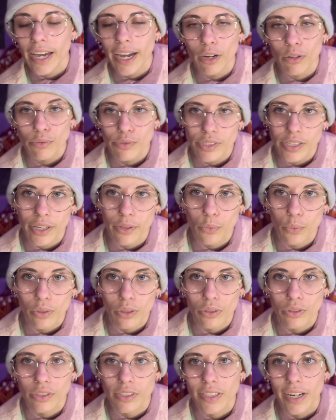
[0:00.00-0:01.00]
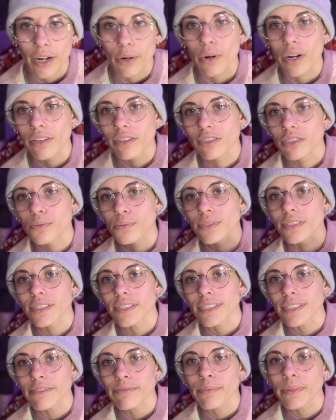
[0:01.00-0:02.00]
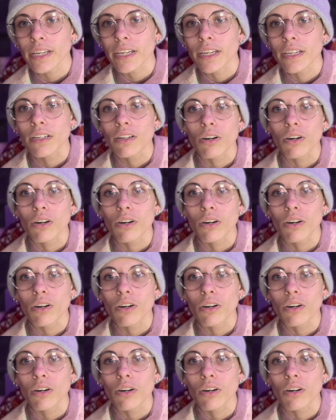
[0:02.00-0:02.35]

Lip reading: outside world and how others perceive me